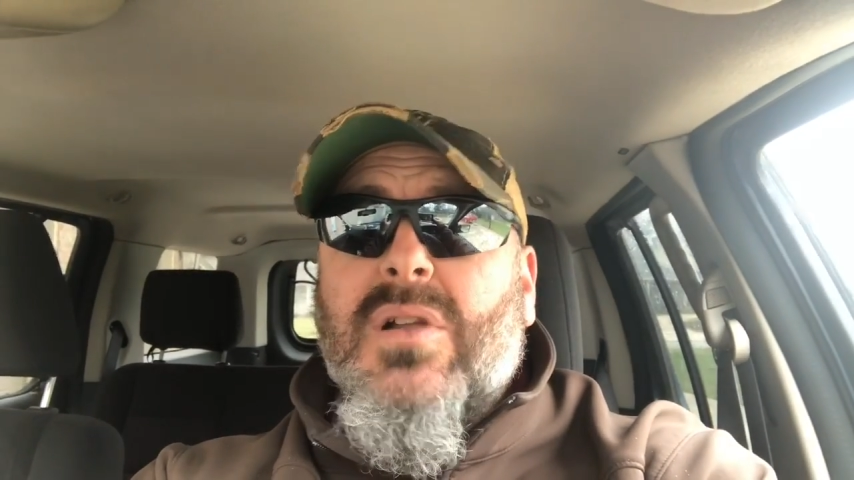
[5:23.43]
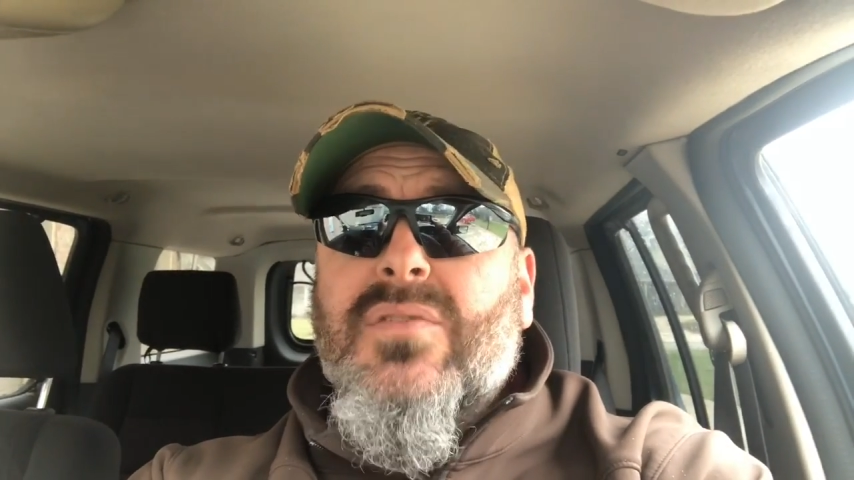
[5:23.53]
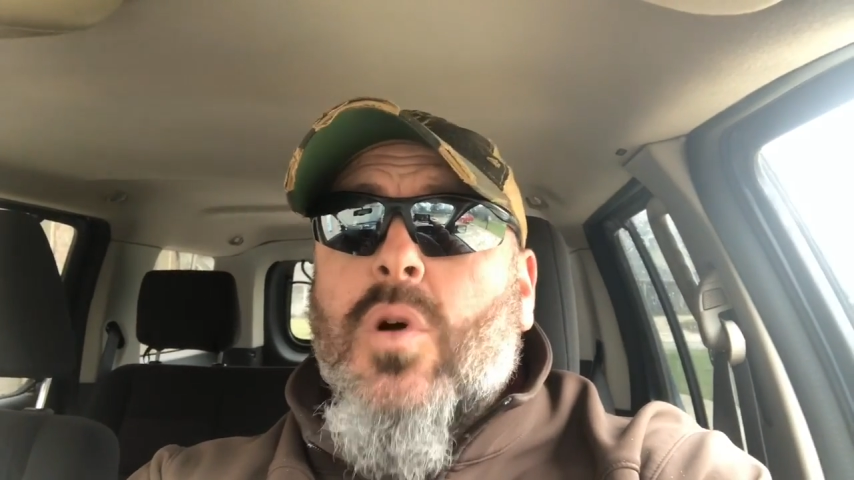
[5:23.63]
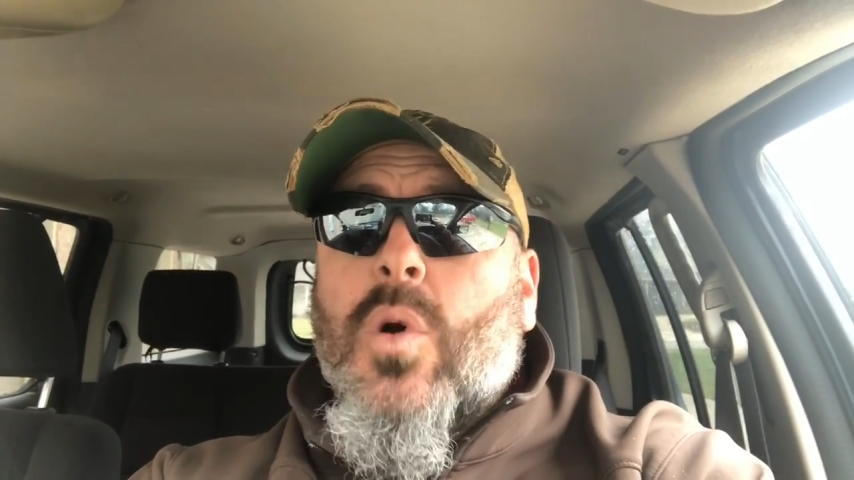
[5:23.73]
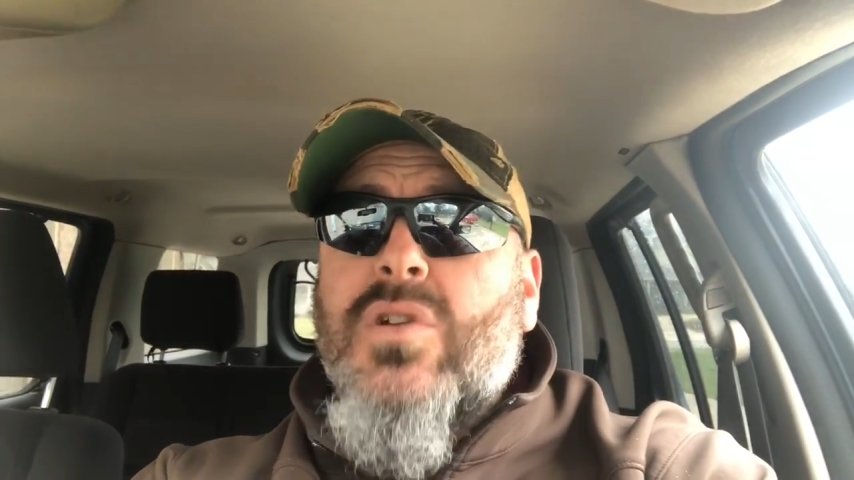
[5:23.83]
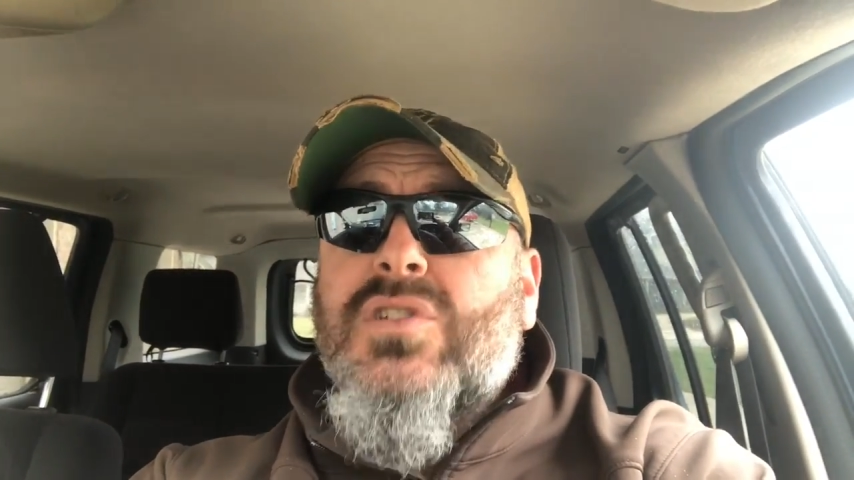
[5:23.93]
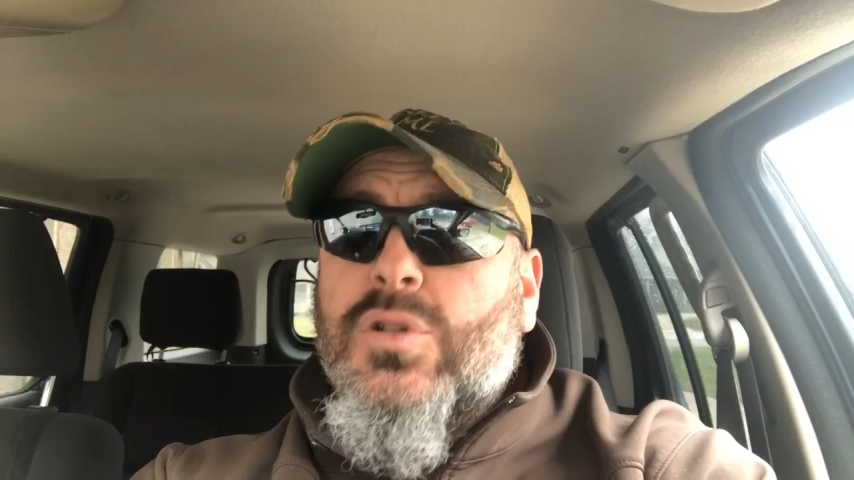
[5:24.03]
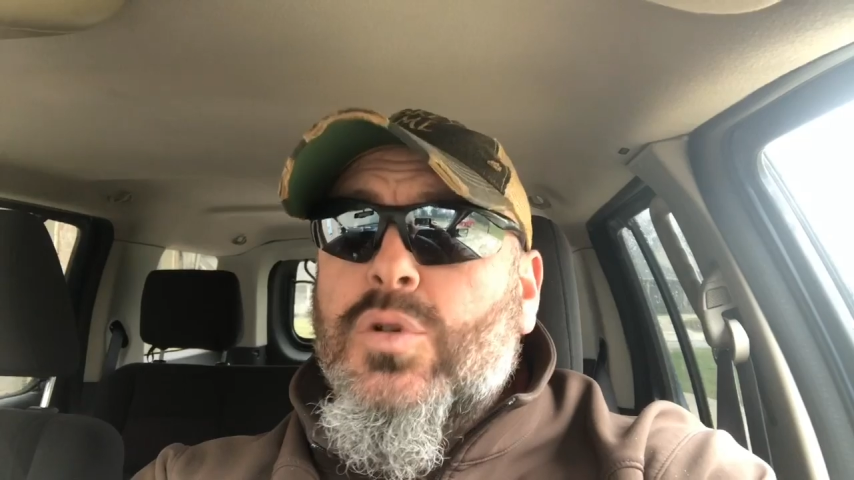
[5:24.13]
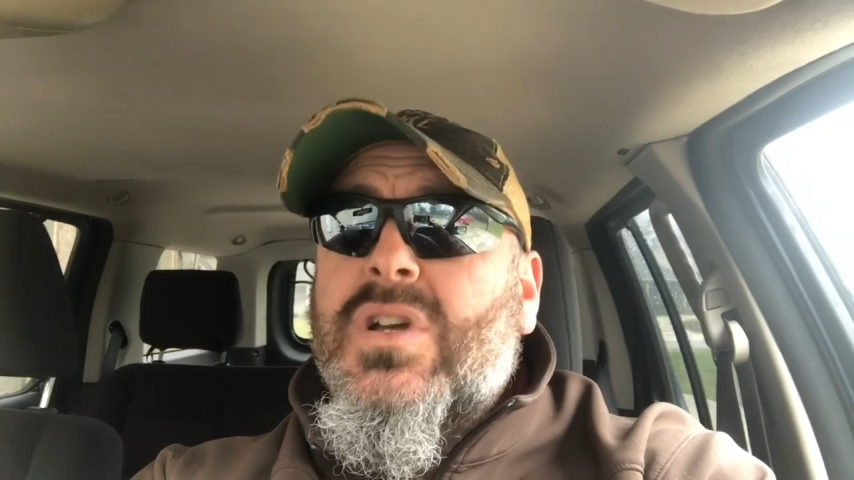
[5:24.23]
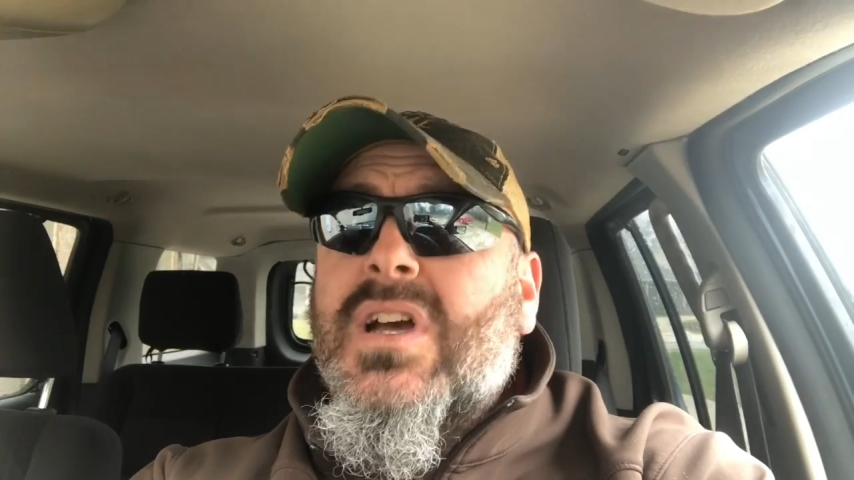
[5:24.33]
But of course,
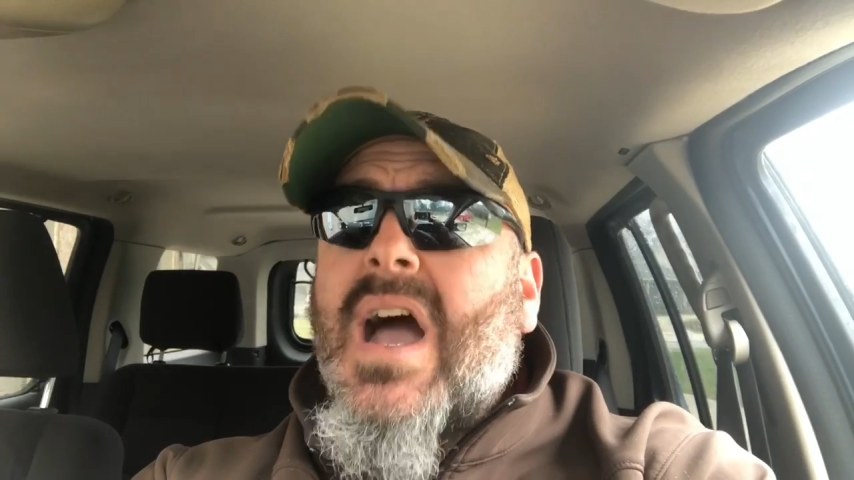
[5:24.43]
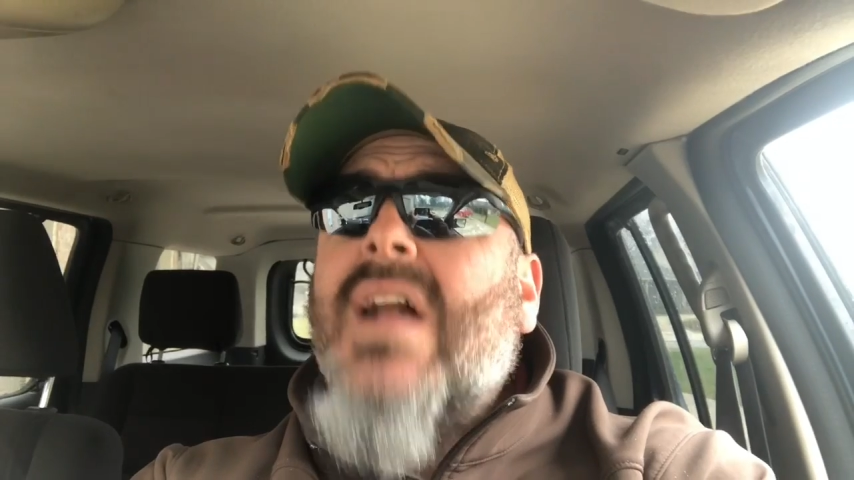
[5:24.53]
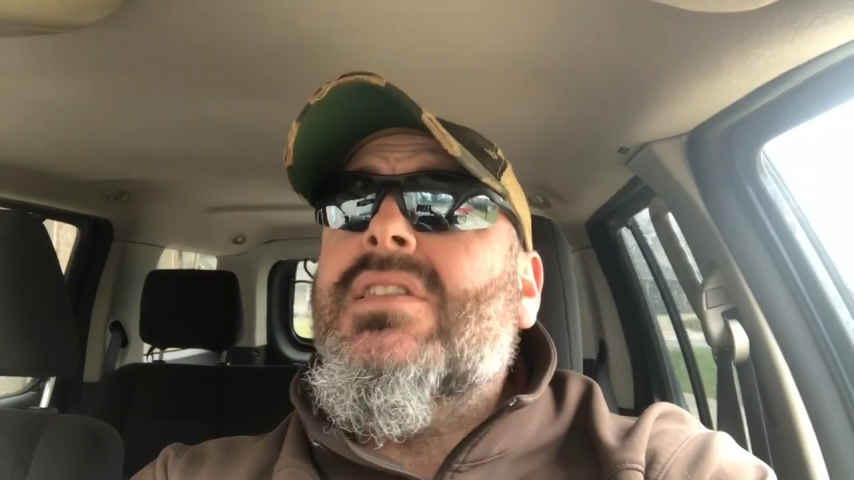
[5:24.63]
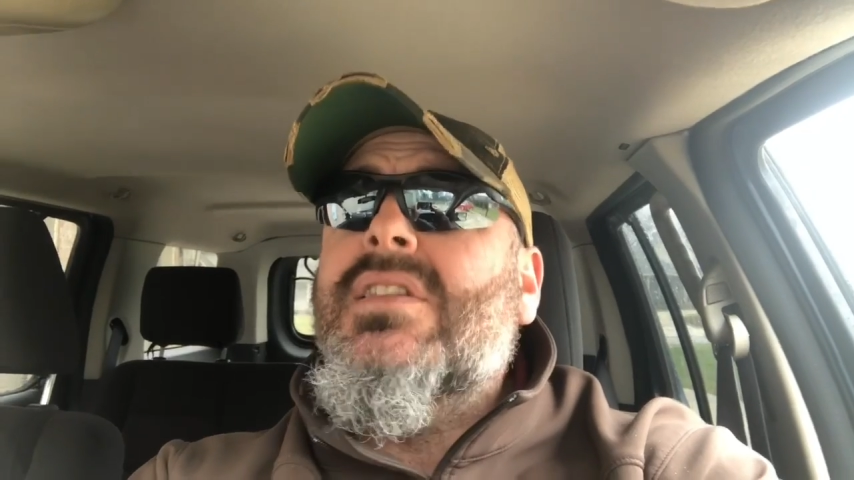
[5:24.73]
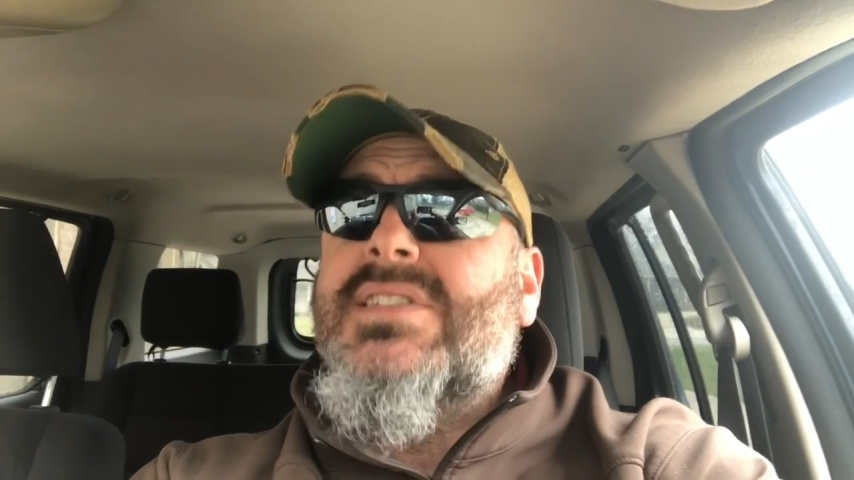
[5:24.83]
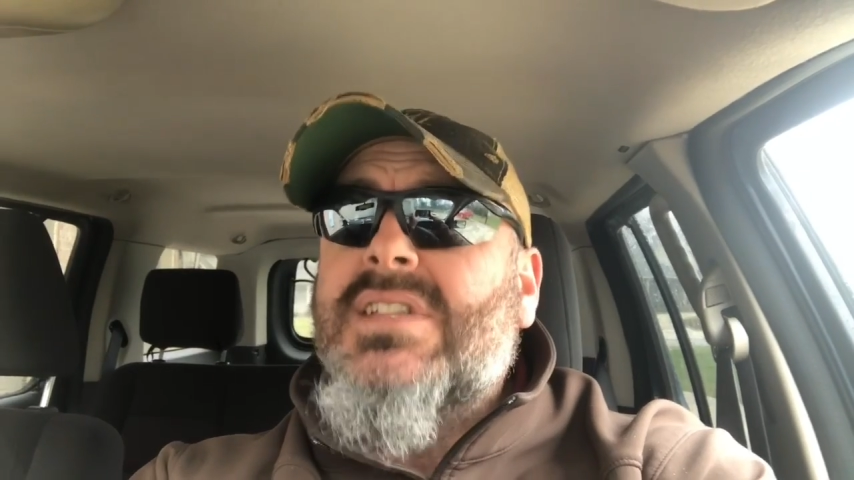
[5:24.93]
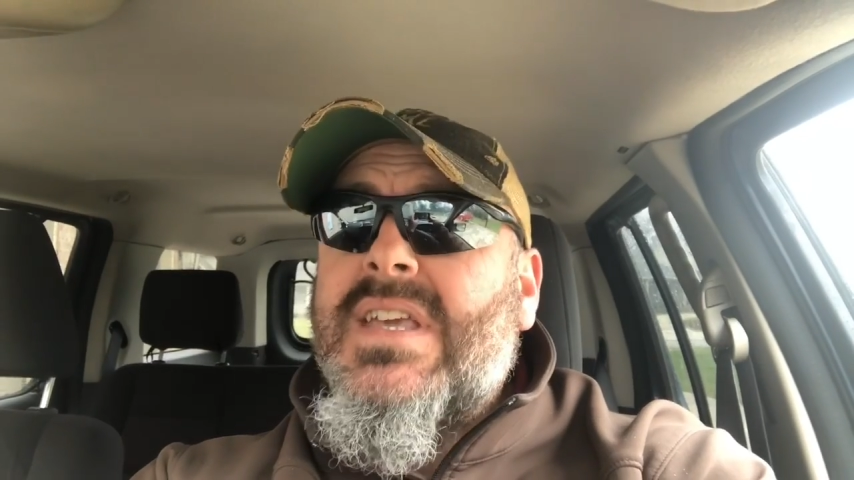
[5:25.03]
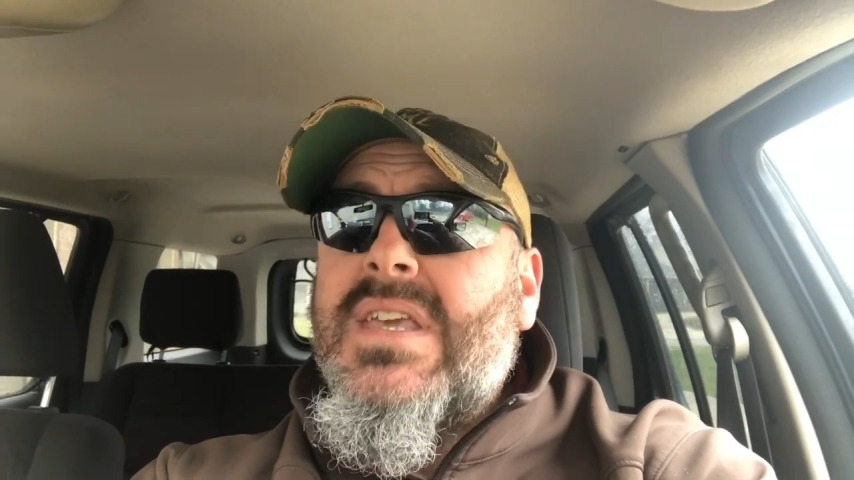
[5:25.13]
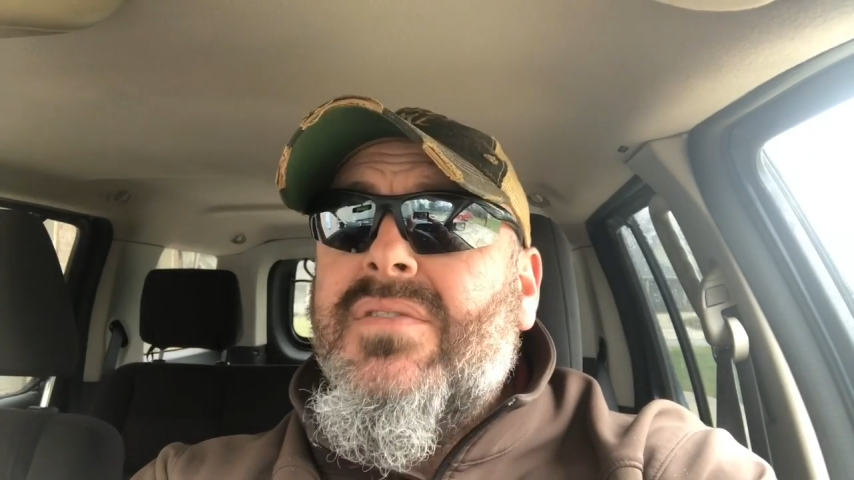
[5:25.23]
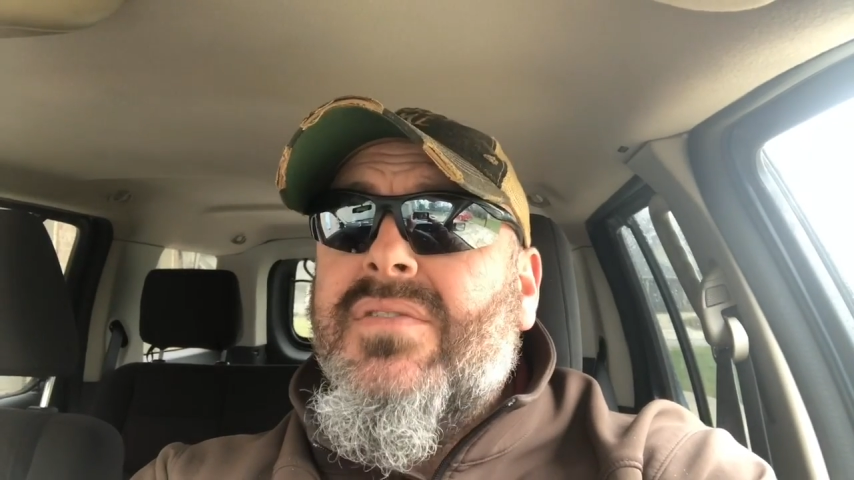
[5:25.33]
Luca got to the
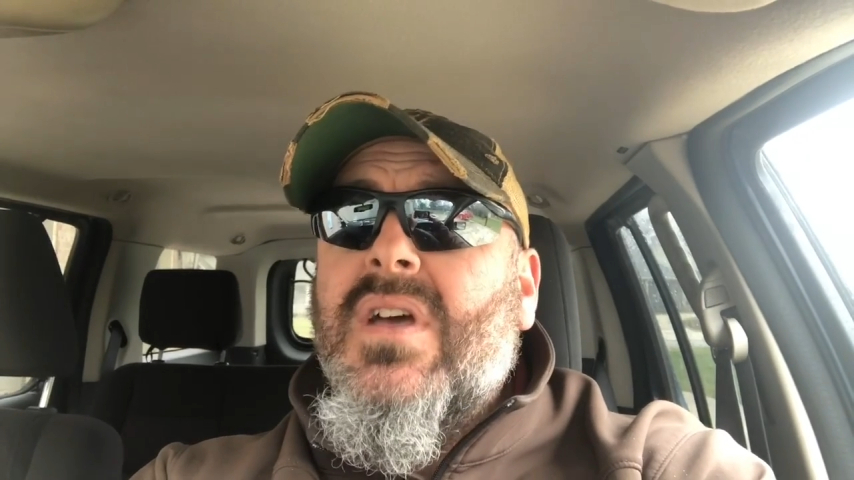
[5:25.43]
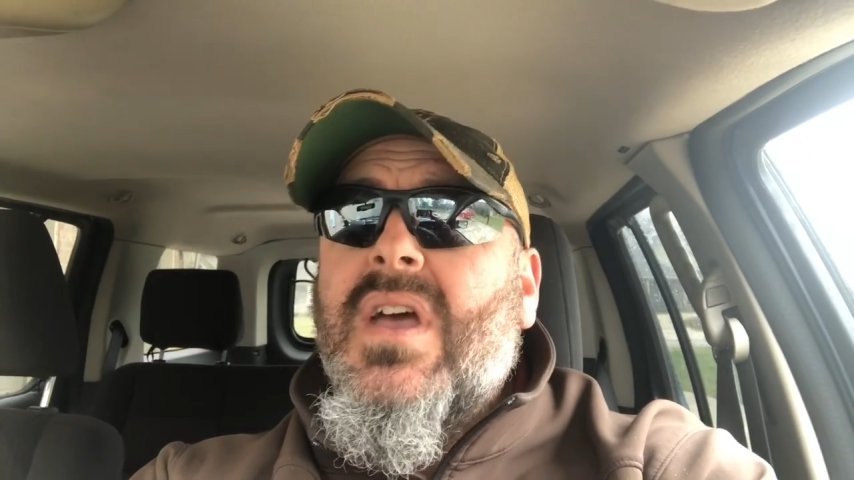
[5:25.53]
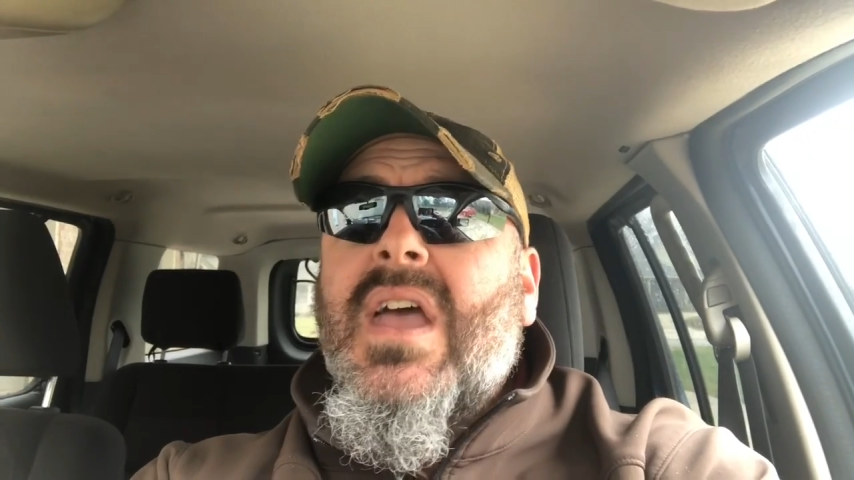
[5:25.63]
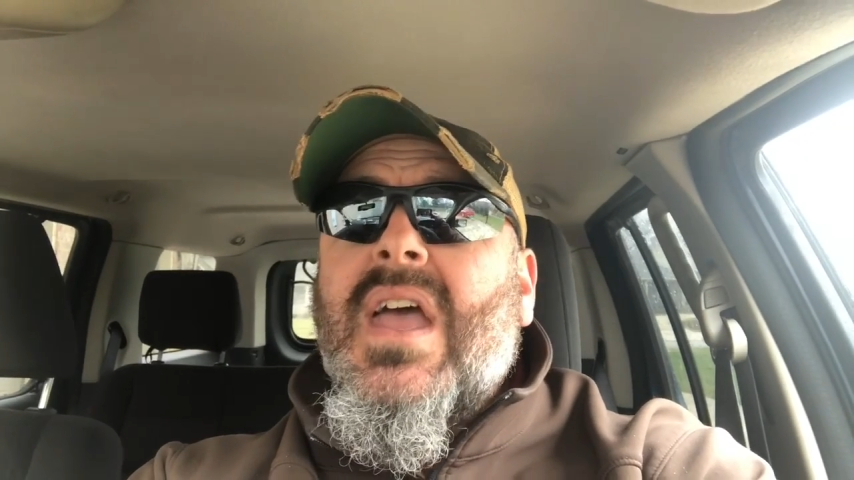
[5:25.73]
sleeve.